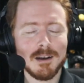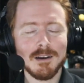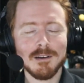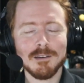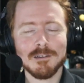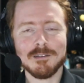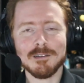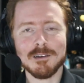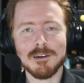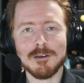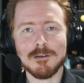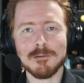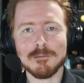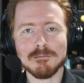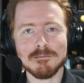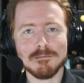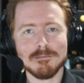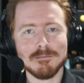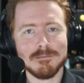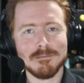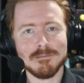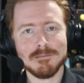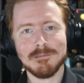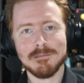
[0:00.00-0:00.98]
so
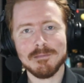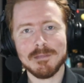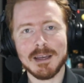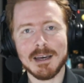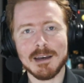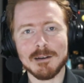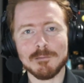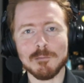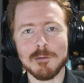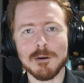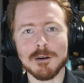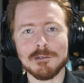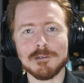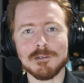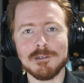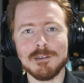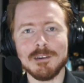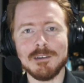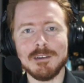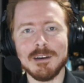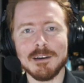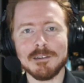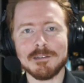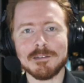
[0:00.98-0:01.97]
that wasn't a
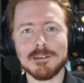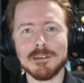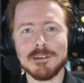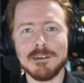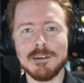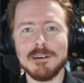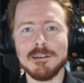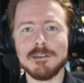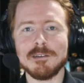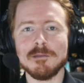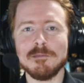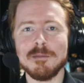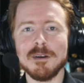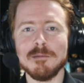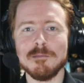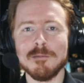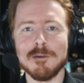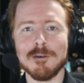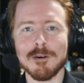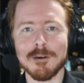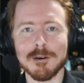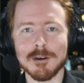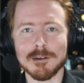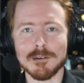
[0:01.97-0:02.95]
destiny to be
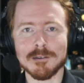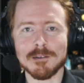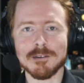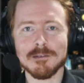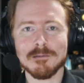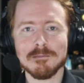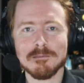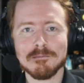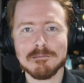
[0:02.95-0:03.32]
mourned.